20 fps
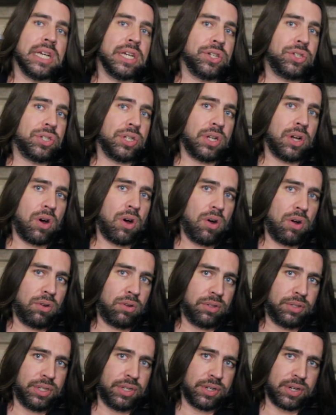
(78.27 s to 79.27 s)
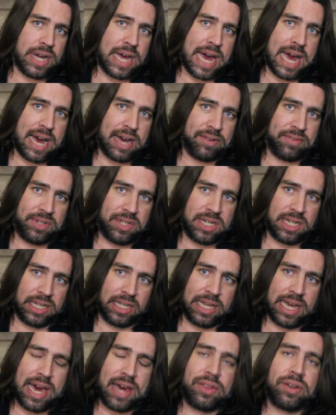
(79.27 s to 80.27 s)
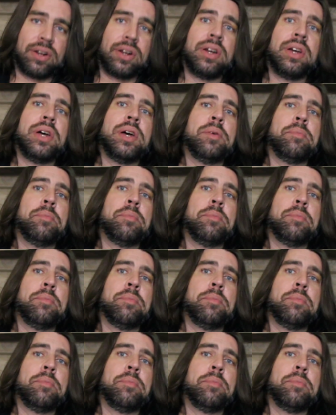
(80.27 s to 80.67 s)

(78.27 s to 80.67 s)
It should hold your halves together,